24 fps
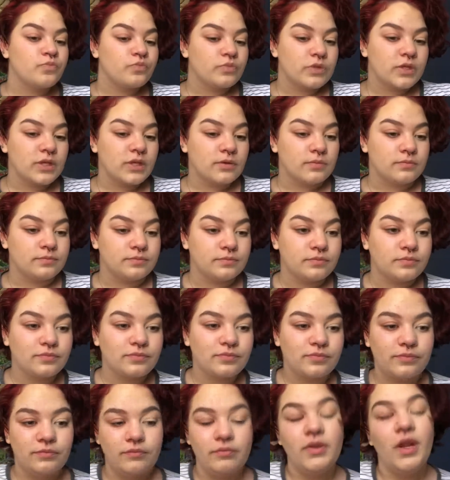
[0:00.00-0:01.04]
Well,
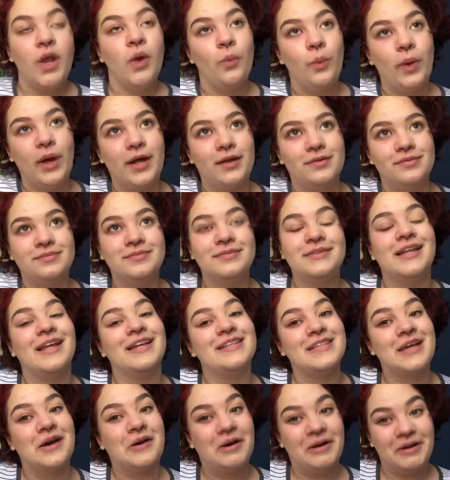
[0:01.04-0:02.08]
that's how I remove this
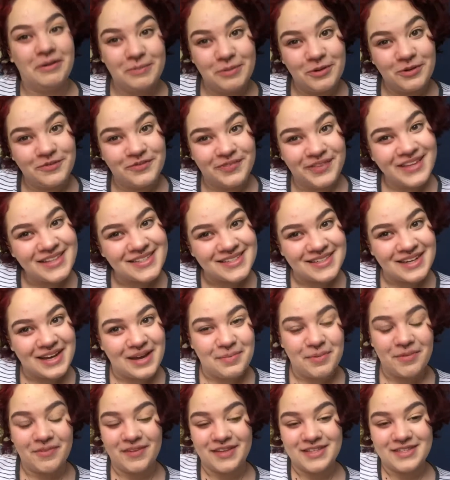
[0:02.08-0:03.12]
type of FX
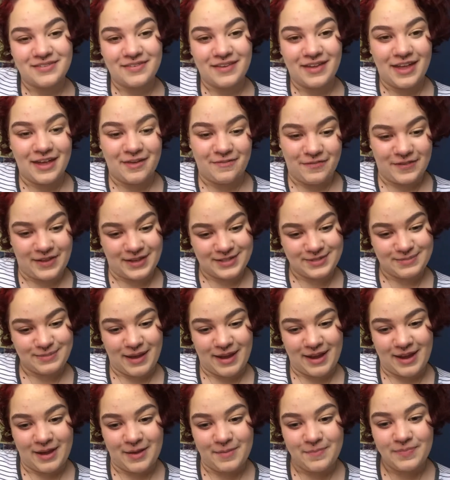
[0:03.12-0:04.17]
makeup.
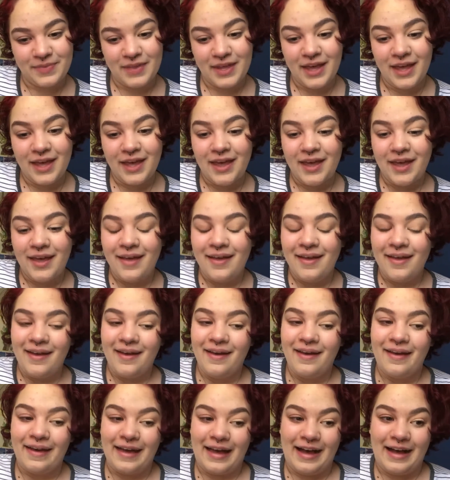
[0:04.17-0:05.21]
In another
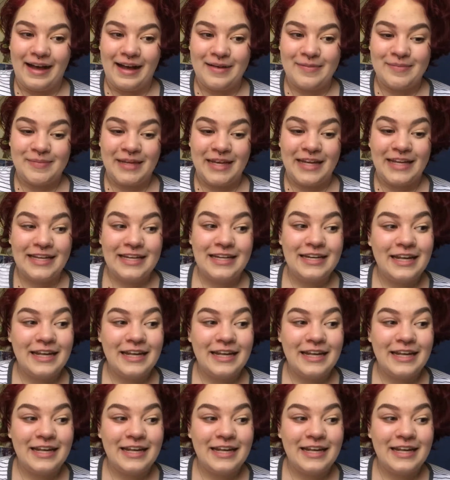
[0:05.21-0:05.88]
video where I